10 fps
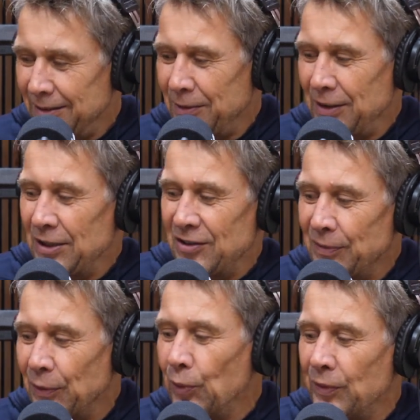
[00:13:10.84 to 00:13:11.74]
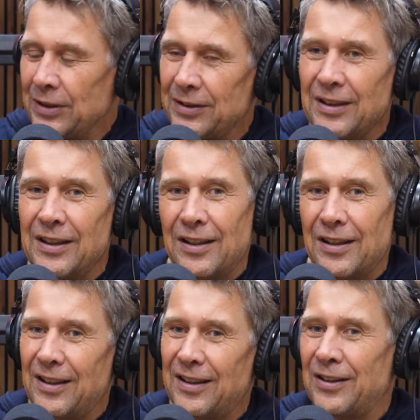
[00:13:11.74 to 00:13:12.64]
it's evolving.
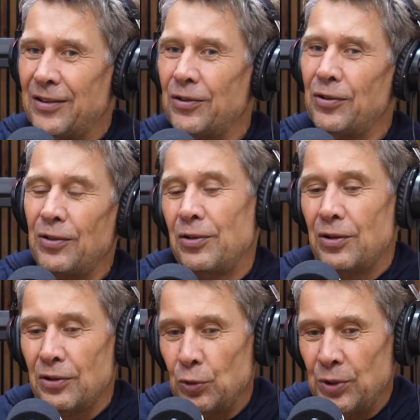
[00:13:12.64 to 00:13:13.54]
2